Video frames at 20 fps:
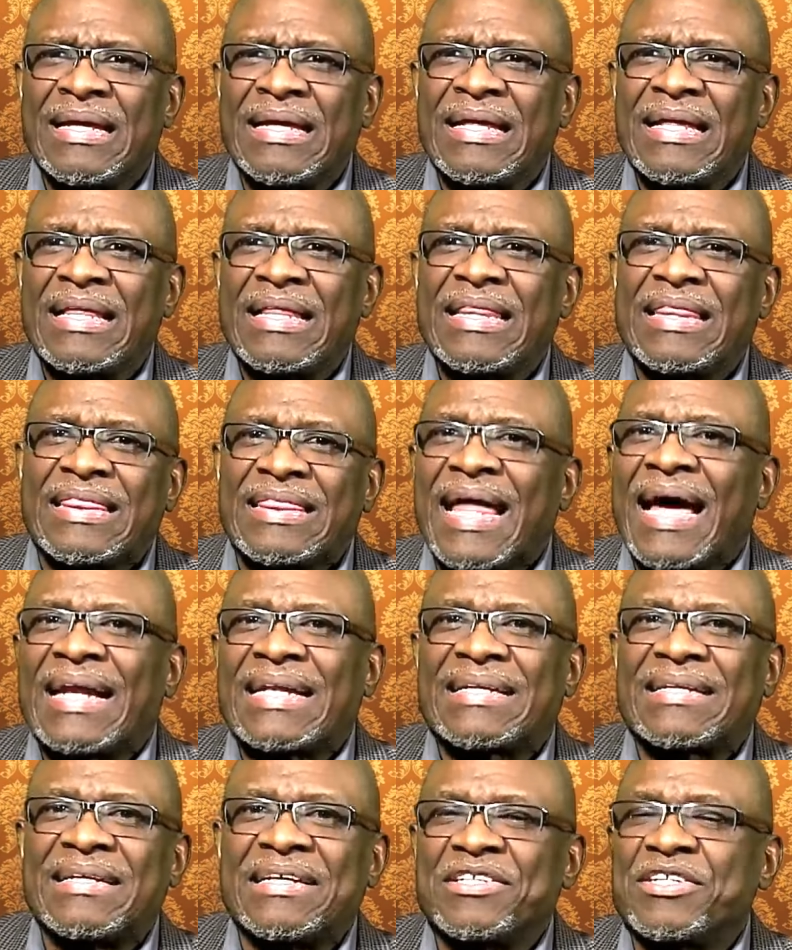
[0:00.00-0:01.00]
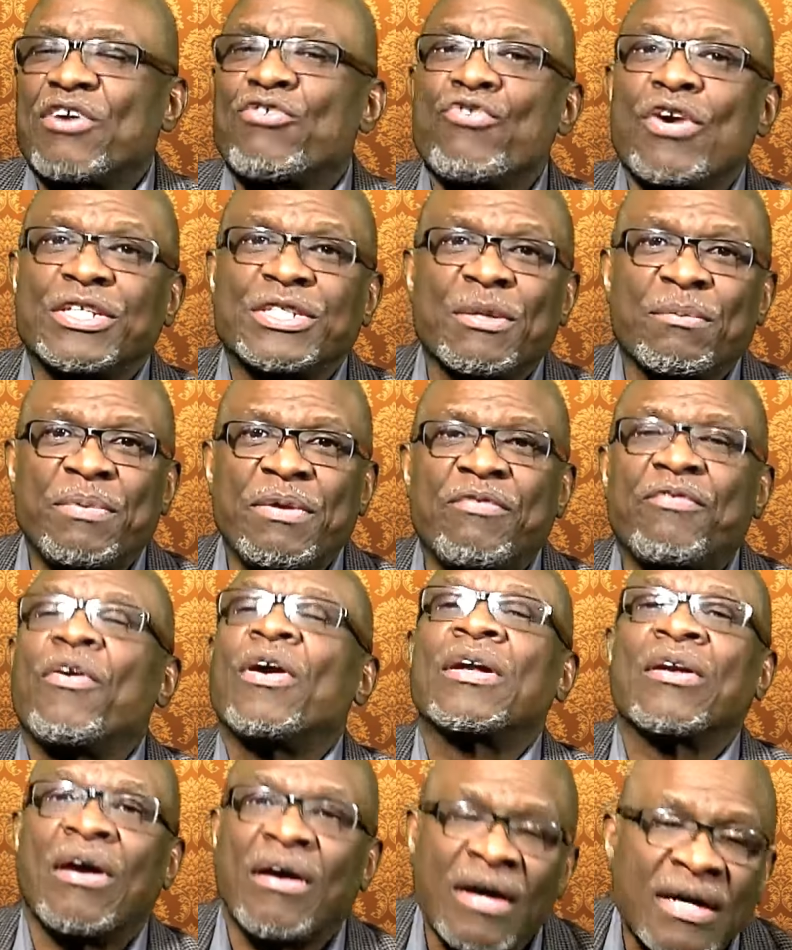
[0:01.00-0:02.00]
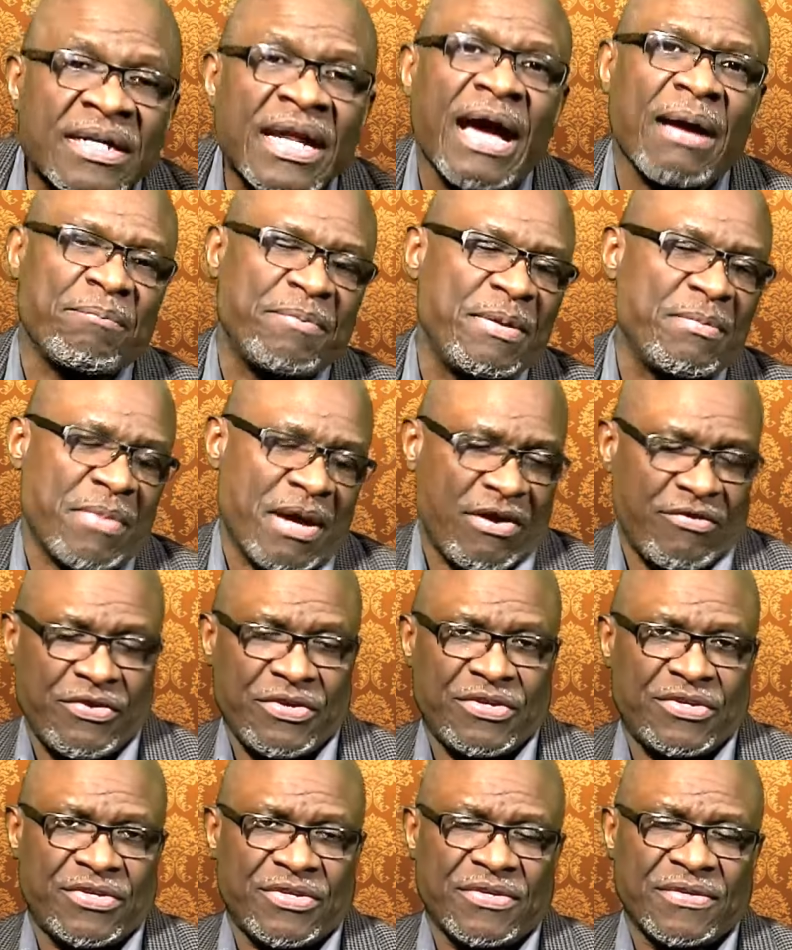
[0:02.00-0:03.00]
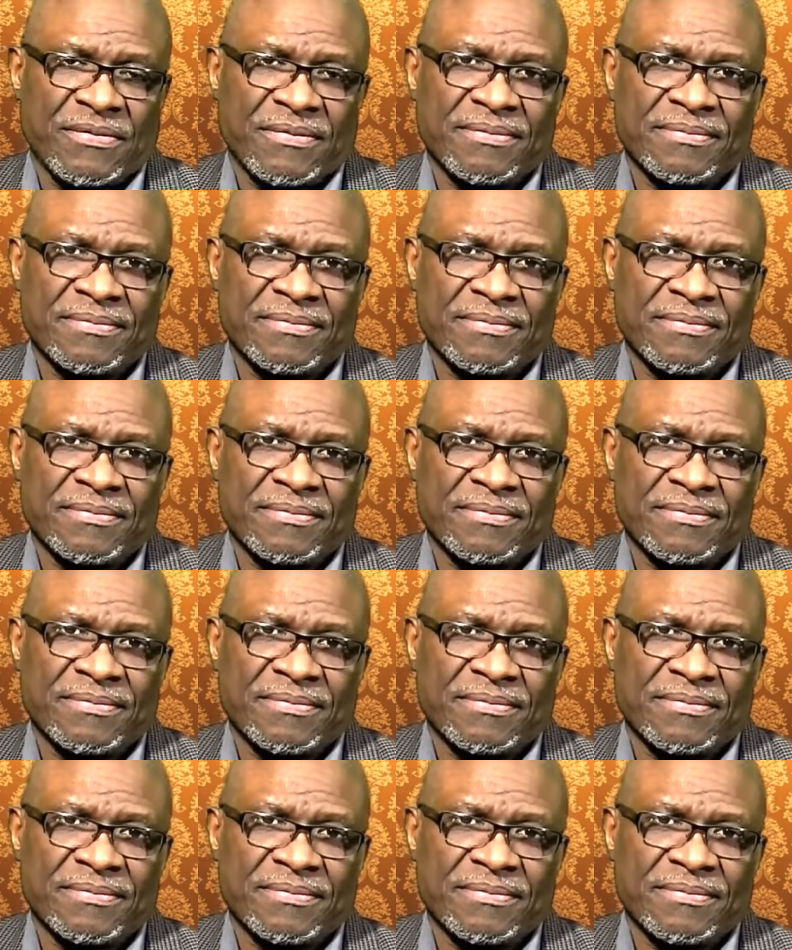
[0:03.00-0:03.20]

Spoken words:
That is a recipe for an unhappy marriage.